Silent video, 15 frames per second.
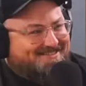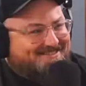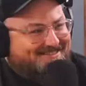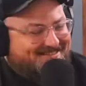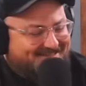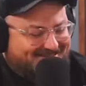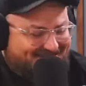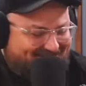
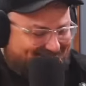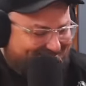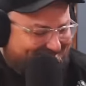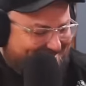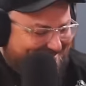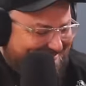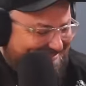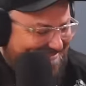
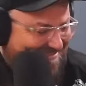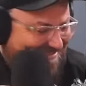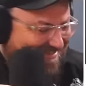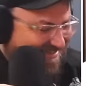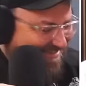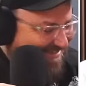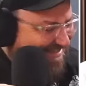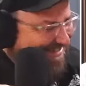
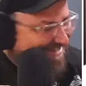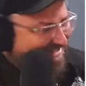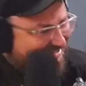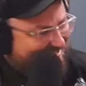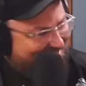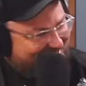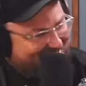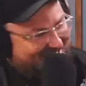
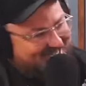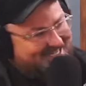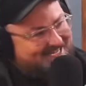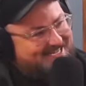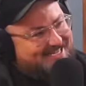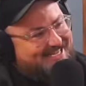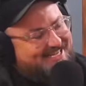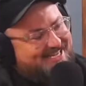
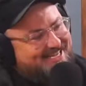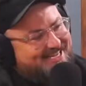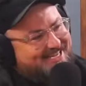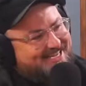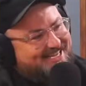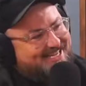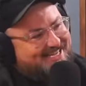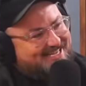
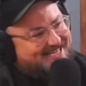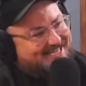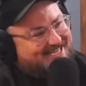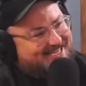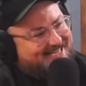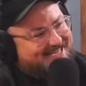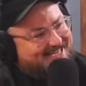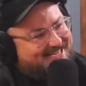
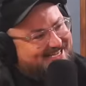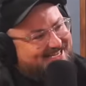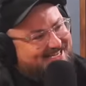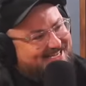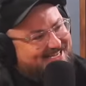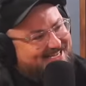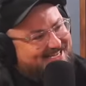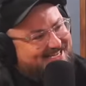
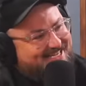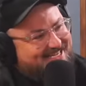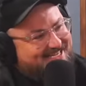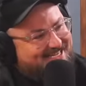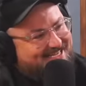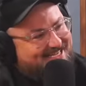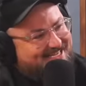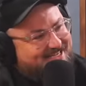
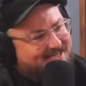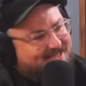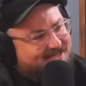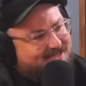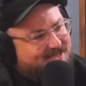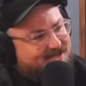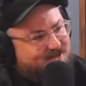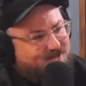
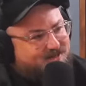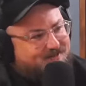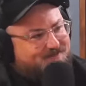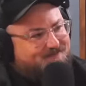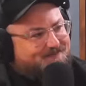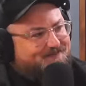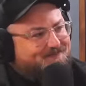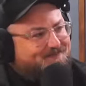
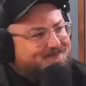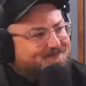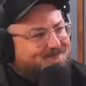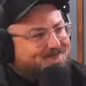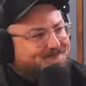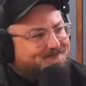The person shown says nothing.